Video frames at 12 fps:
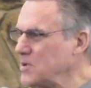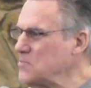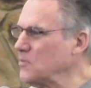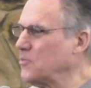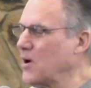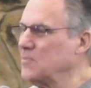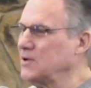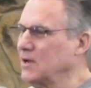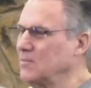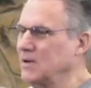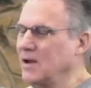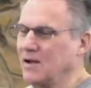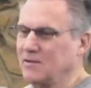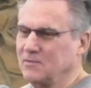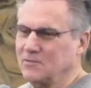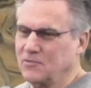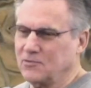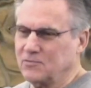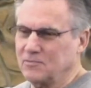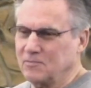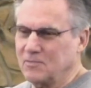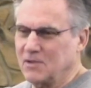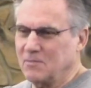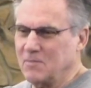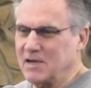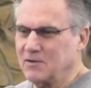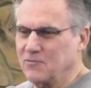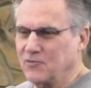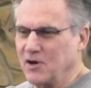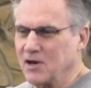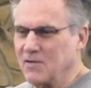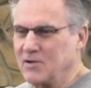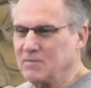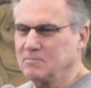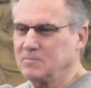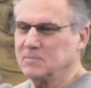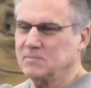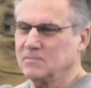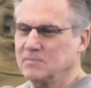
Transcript: people probably coming out and making fun of him.